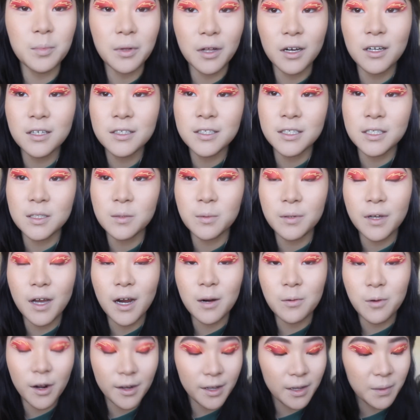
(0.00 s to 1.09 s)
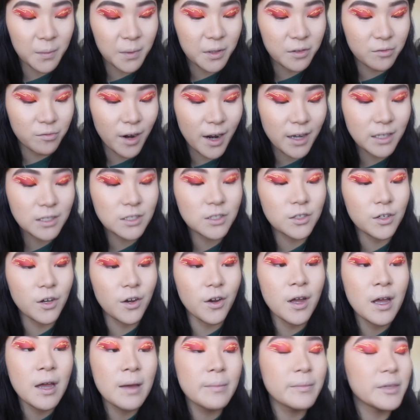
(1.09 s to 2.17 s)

blush since we are working with red, so